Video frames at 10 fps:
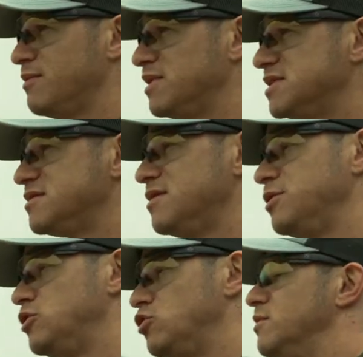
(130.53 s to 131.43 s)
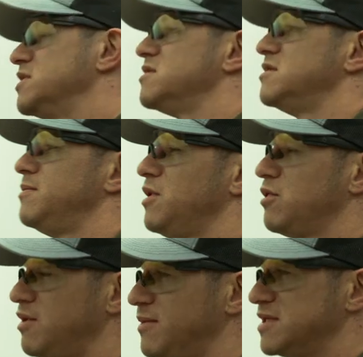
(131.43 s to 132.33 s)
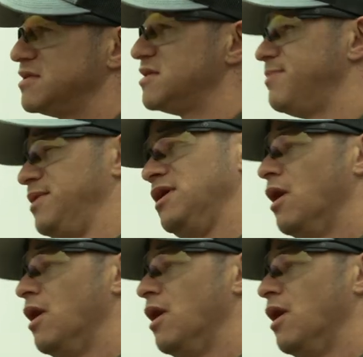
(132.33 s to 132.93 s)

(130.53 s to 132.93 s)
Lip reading: Mississippi, 2 Mississippi, 3 Mississippi,